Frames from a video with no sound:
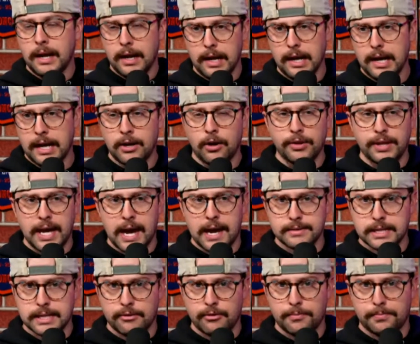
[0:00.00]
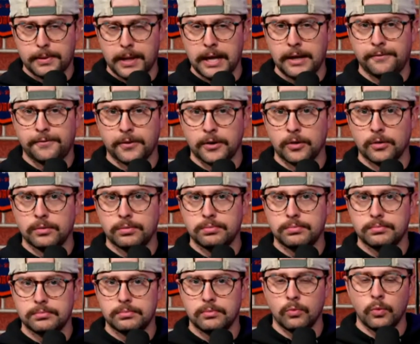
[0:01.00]
I know the Avs haven't played for
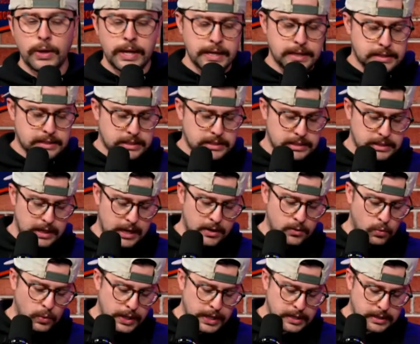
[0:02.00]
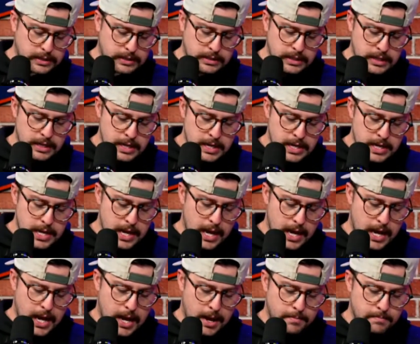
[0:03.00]
weeks and weeks,
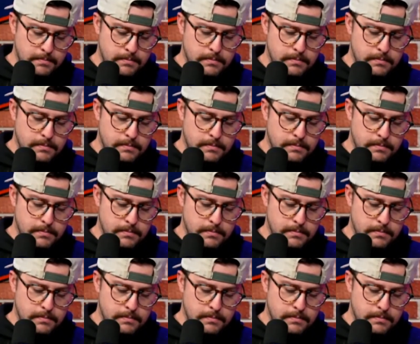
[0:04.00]
but